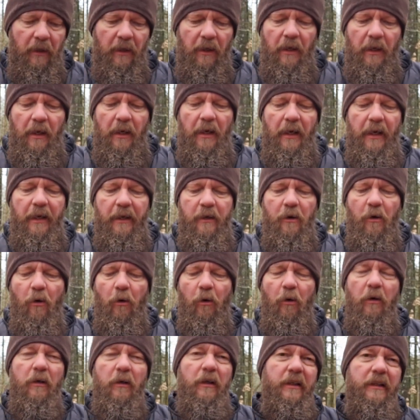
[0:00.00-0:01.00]
I
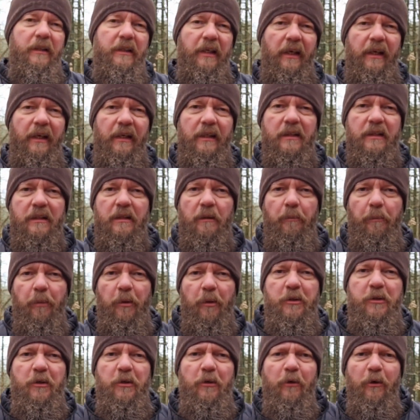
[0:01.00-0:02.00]
call the Danish
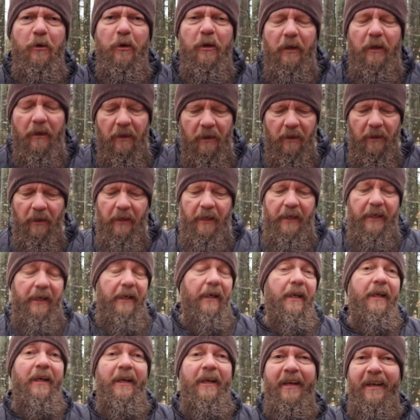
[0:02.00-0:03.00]
Berserker,
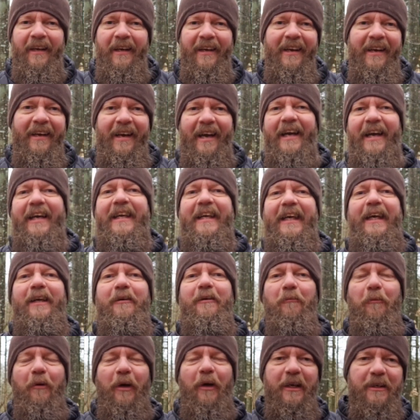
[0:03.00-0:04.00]
and I
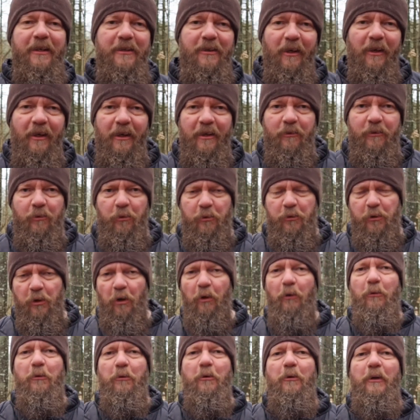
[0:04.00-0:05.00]
can't wait to
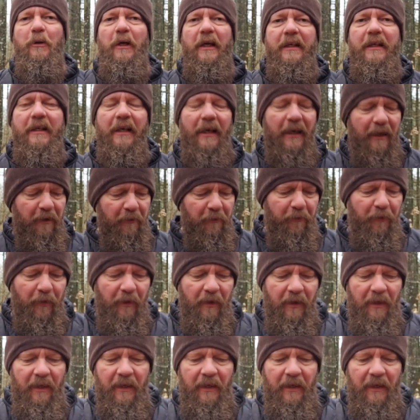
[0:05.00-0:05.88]
show you that knife.